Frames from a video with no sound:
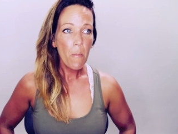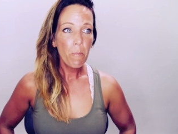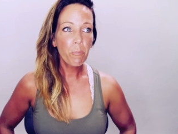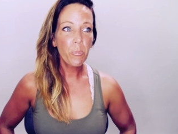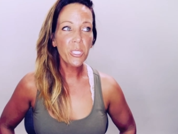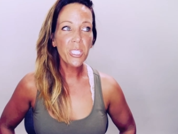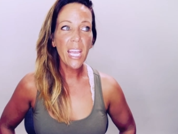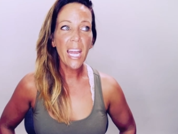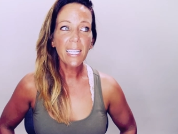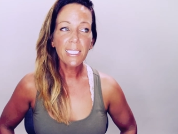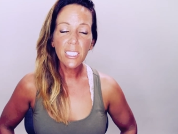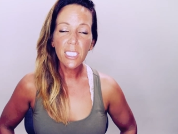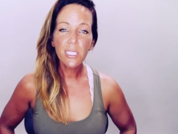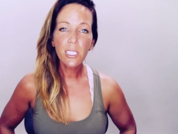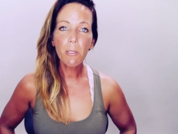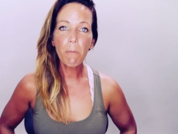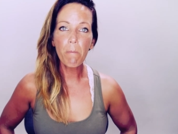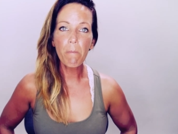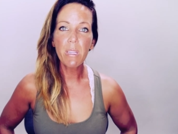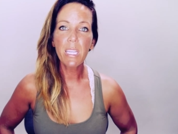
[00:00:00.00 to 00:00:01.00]
But that
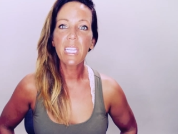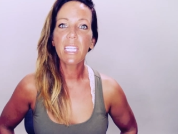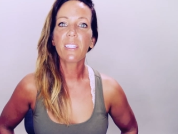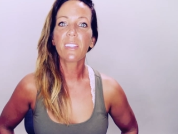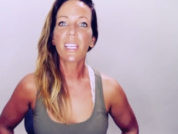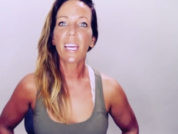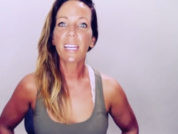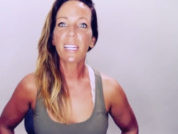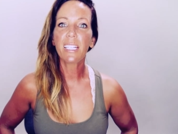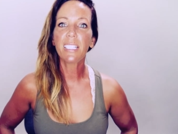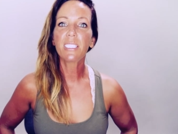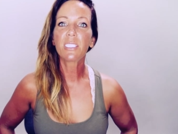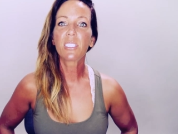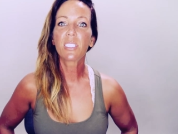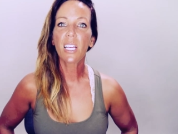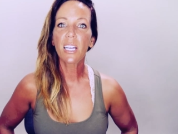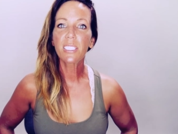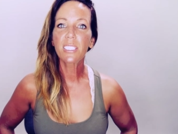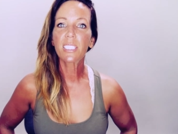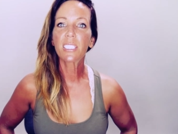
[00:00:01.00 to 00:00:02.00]
doesn't mean that it
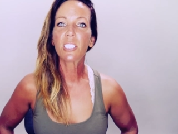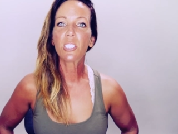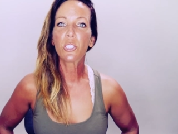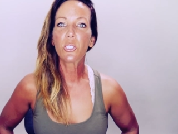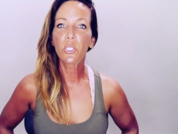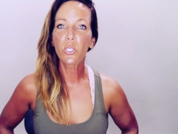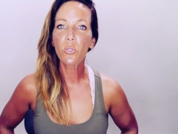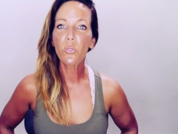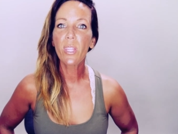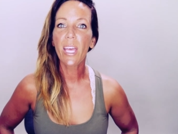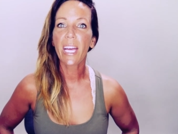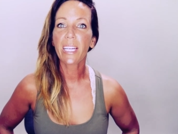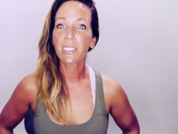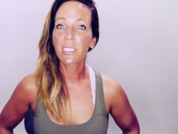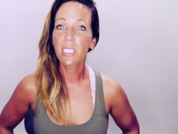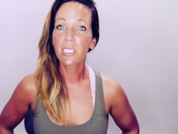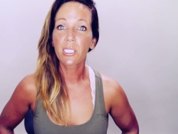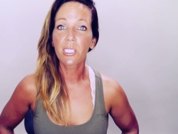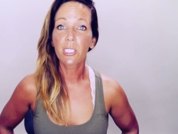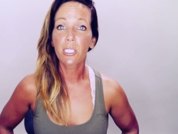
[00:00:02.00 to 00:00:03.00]
doesn't do that
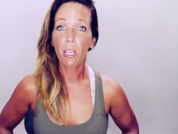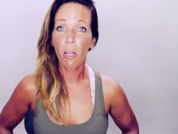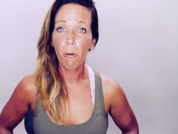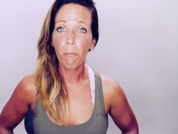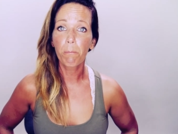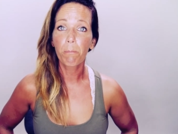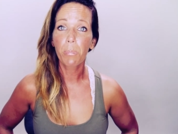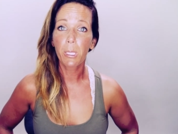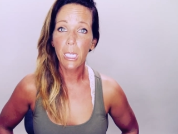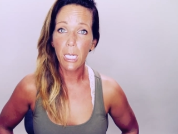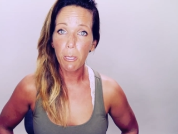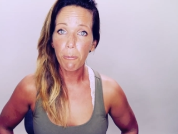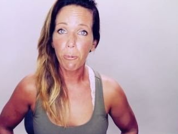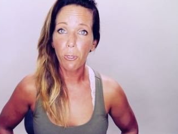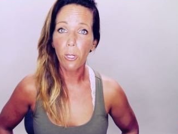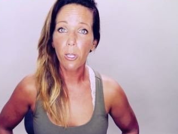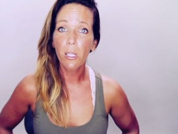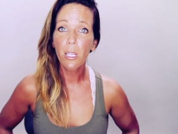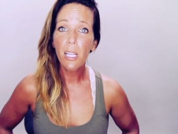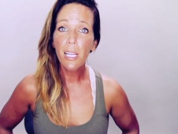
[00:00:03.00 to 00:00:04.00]
to some
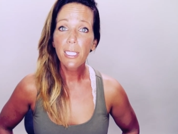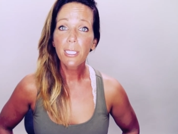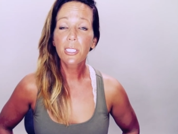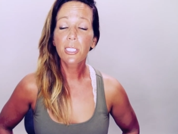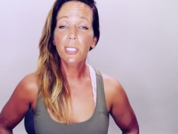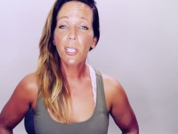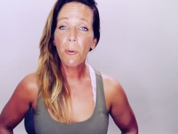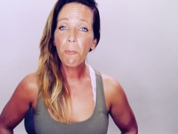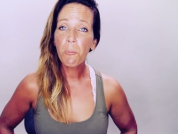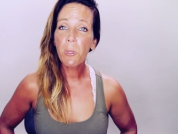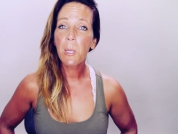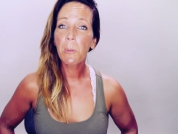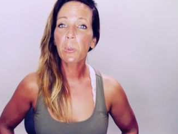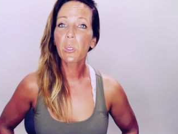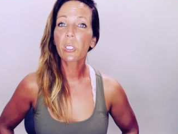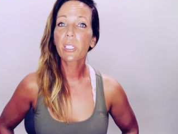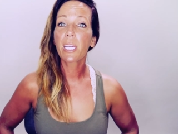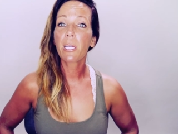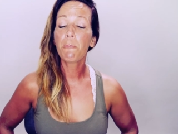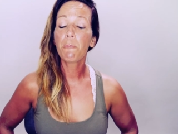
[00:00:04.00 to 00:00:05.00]
people. Some
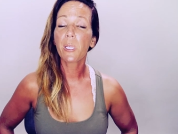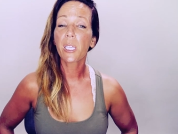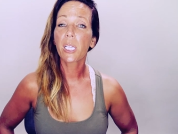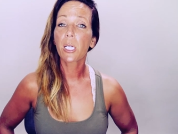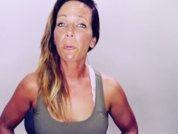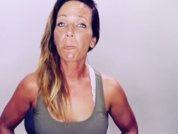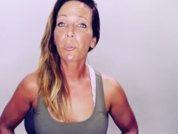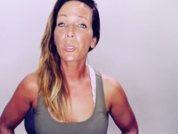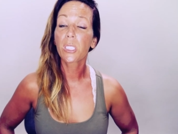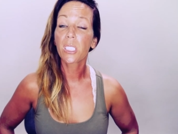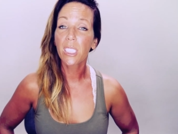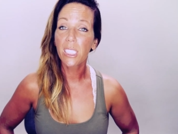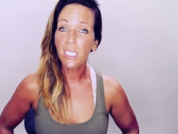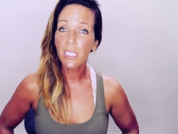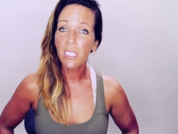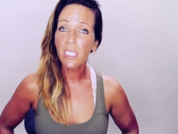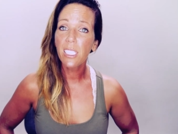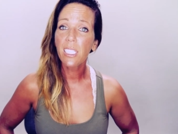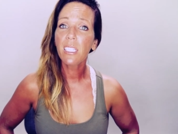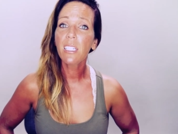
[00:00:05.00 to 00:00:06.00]
people can be
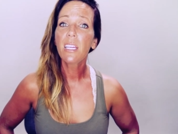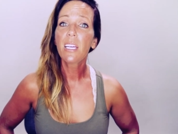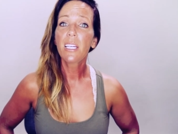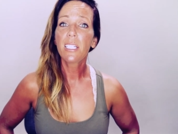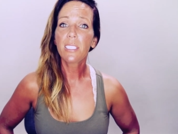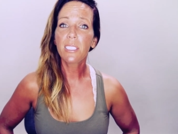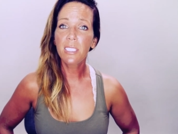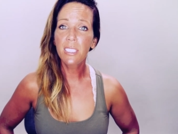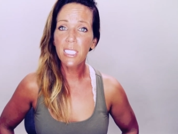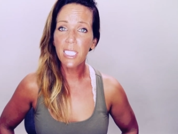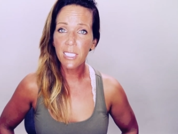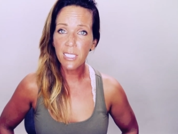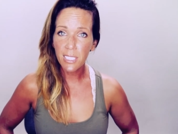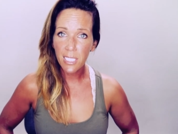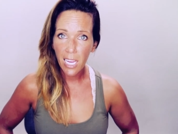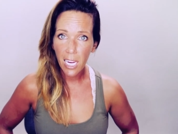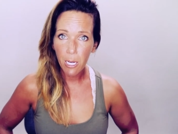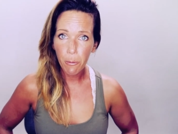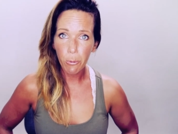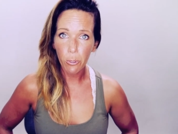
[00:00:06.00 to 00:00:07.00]
completely
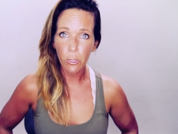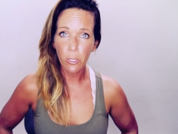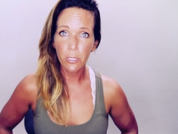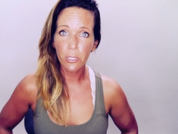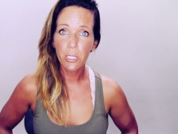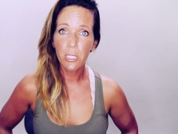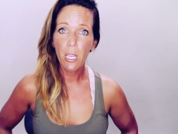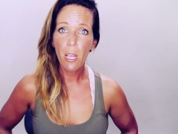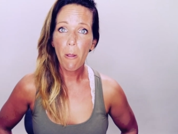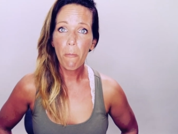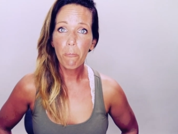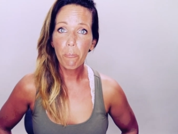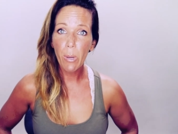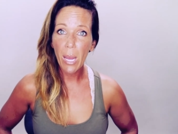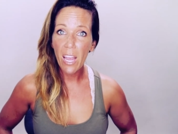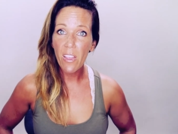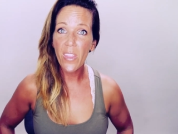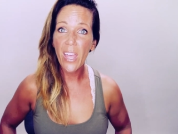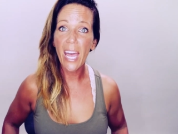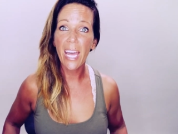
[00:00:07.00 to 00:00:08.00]
disabled
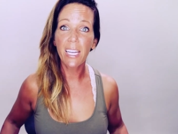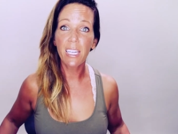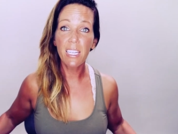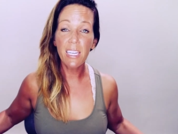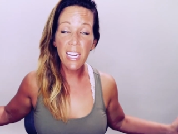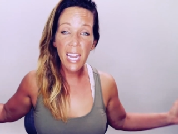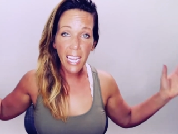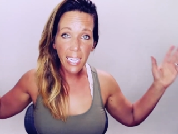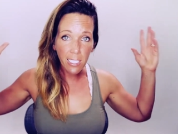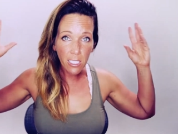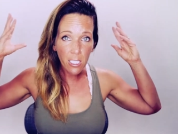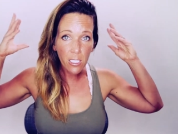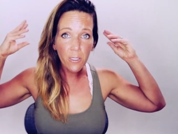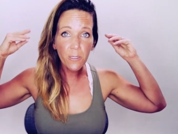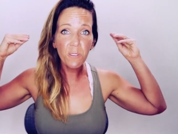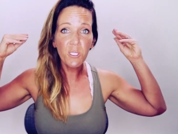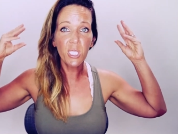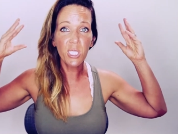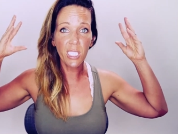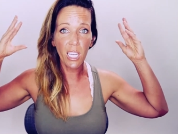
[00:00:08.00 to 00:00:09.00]
by that
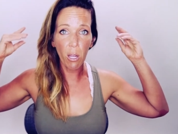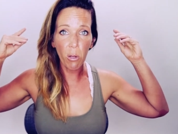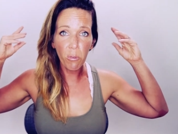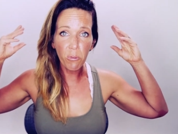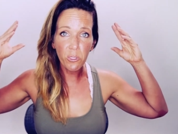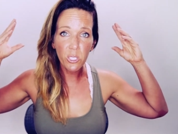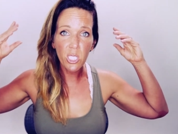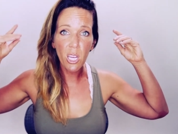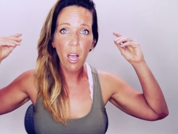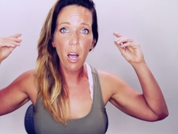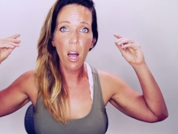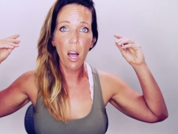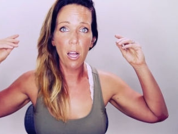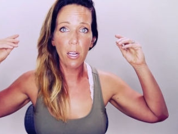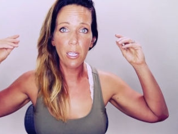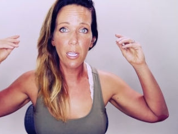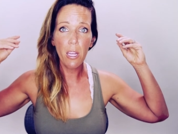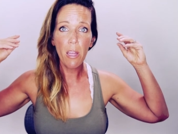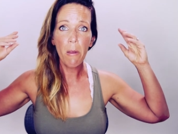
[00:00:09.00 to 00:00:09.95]
negative self-talk,